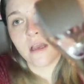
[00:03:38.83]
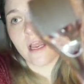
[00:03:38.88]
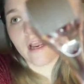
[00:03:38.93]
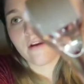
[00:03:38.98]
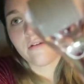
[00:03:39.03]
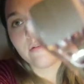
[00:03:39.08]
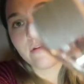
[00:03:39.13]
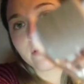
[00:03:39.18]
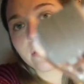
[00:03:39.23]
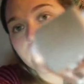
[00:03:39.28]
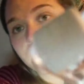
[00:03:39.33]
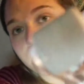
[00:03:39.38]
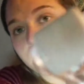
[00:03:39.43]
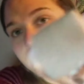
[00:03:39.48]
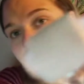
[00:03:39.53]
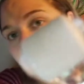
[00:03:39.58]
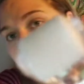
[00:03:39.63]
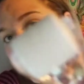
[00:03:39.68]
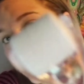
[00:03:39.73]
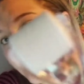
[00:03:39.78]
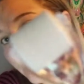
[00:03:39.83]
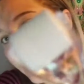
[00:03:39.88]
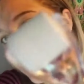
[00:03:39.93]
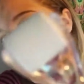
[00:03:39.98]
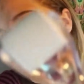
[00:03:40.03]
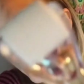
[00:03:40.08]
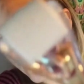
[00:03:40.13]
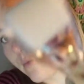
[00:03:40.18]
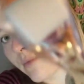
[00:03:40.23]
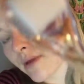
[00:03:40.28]
I really need to get a
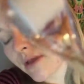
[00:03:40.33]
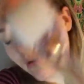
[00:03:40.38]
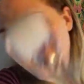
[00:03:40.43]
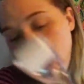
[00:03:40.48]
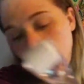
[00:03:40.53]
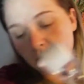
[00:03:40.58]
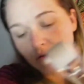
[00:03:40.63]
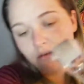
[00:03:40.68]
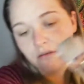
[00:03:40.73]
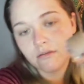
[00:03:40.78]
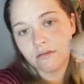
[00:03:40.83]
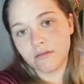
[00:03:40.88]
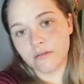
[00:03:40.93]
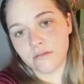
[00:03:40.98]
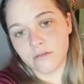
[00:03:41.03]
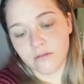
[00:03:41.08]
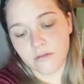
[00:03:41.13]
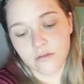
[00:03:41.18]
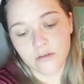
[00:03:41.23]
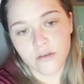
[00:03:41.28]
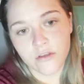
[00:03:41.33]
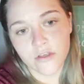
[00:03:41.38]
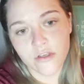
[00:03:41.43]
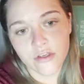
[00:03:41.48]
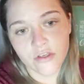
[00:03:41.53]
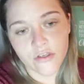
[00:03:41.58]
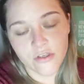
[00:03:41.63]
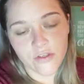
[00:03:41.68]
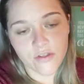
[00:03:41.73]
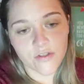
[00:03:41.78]
bigger mirror
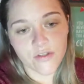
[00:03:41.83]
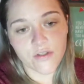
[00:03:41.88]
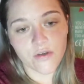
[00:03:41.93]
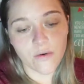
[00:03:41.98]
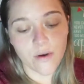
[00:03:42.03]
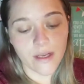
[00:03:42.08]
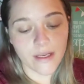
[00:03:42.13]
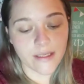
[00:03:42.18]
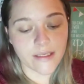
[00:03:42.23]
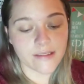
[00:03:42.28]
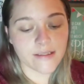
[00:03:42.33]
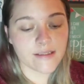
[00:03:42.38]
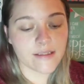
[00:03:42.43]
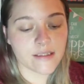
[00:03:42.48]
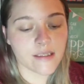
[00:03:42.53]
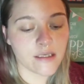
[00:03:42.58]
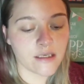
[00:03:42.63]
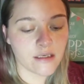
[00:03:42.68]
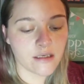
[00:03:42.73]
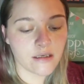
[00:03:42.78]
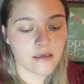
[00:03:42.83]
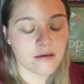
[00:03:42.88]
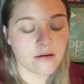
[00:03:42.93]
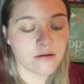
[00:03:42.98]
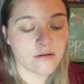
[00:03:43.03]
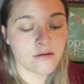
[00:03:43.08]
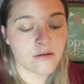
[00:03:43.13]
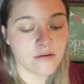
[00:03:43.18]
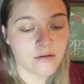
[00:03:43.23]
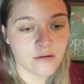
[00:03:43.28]
so I can see,
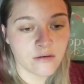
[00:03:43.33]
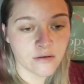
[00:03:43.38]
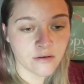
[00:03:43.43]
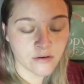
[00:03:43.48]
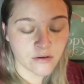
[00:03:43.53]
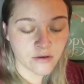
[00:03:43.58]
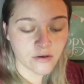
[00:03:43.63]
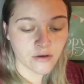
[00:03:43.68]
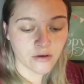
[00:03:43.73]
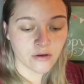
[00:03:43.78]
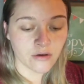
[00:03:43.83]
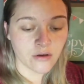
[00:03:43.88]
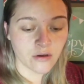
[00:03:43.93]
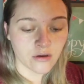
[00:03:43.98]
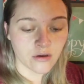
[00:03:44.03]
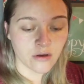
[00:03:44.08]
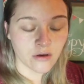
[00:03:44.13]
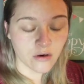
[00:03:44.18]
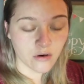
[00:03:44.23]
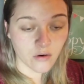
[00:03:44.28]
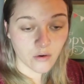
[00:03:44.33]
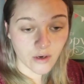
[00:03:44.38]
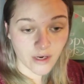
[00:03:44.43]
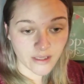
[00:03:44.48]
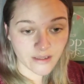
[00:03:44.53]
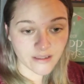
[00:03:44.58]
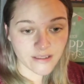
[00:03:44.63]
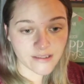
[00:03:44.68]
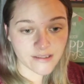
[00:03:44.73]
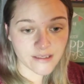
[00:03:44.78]
or
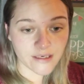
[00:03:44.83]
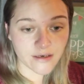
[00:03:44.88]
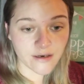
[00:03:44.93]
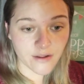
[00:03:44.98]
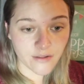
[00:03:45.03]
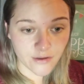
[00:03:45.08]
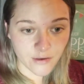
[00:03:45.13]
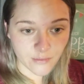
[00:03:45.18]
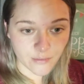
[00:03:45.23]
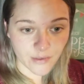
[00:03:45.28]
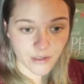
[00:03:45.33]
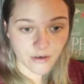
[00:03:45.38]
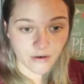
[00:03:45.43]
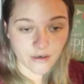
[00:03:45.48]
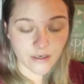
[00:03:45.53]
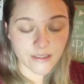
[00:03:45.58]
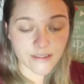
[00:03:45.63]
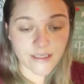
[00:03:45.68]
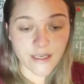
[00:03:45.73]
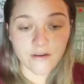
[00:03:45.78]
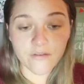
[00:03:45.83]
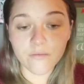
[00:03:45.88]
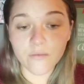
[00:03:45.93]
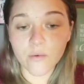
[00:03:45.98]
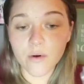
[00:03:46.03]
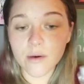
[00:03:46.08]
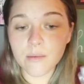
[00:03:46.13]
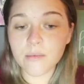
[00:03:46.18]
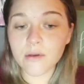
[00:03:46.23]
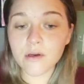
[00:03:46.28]
at least another mirror, because I have
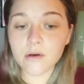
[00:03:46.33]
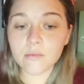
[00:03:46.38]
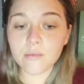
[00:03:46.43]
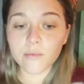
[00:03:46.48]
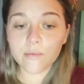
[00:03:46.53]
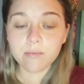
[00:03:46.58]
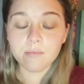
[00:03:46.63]
one mirror.